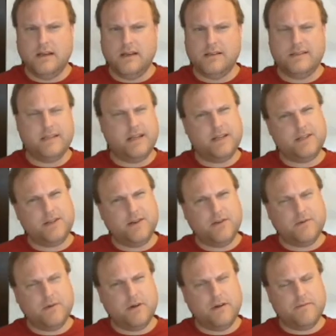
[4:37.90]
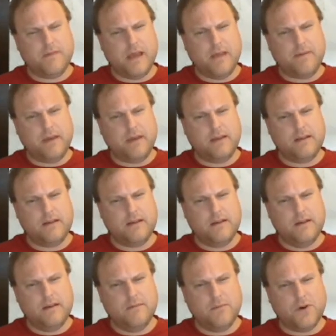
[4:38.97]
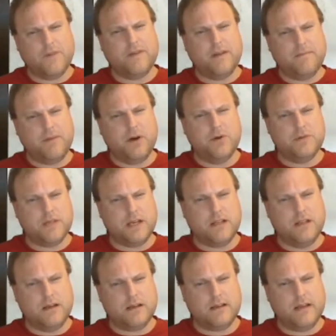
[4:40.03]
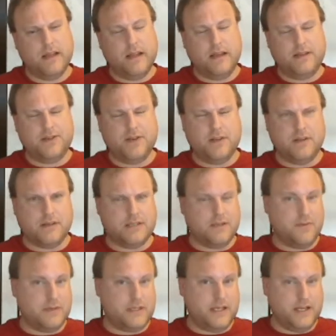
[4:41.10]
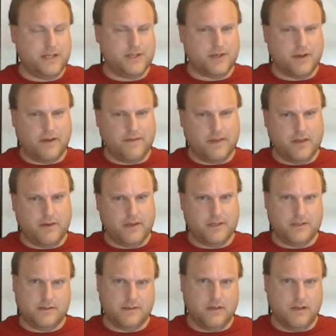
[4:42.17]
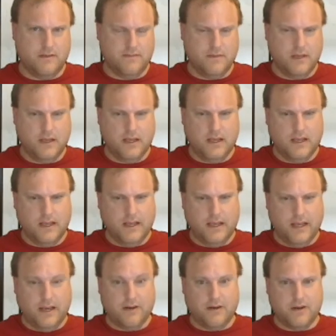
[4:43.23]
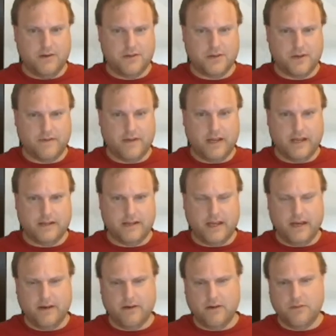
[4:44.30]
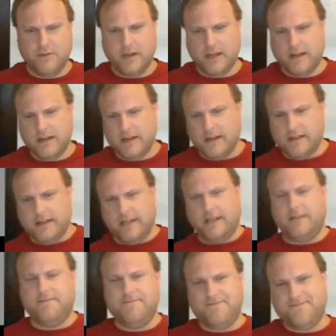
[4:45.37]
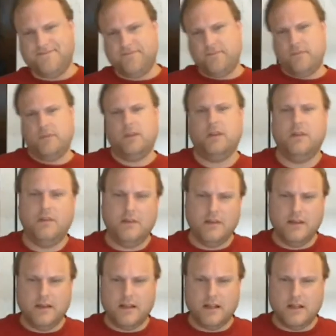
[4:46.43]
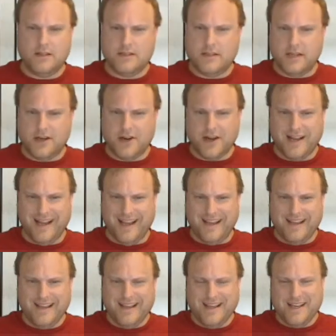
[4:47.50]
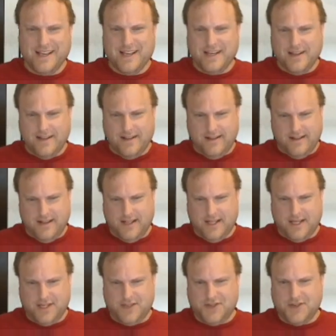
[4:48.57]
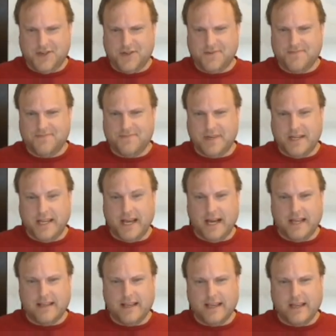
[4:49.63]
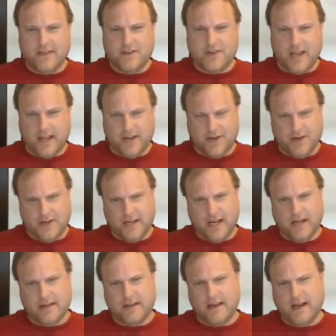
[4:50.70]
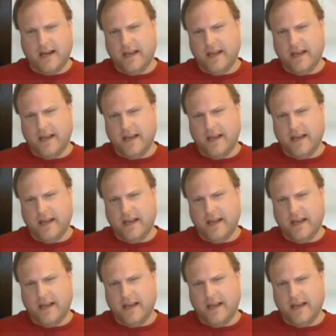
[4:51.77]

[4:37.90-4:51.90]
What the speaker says: sinister, the word, maybe more of an imposing look, and he should look somewhat sinister even though he's the hero, sort of an anti-hero, being an undead gunslinger guy. So, but yeah, I like how the jacket turned out.